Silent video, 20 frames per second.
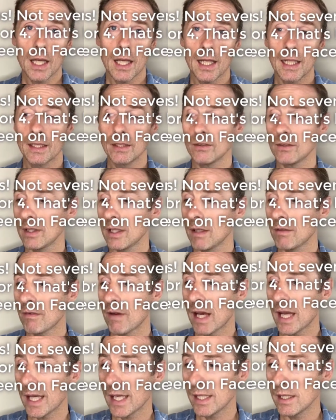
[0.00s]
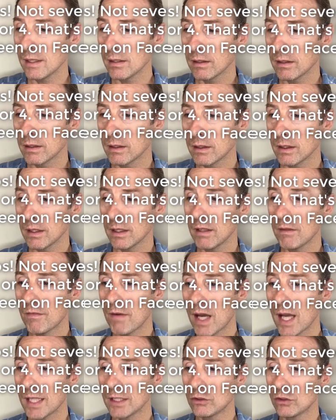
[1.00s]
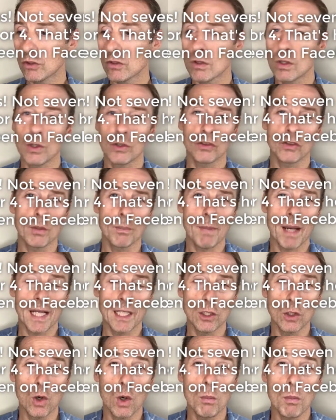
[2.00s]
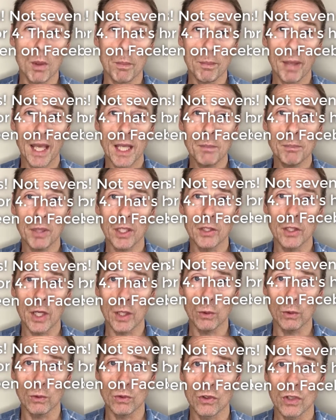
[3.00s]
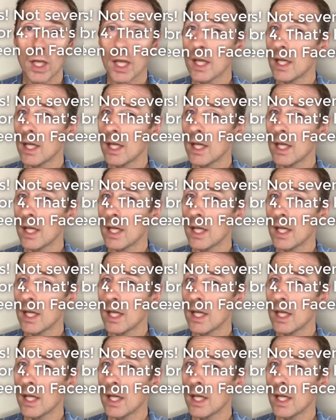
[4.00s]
And if I just looked at my normal paper notes,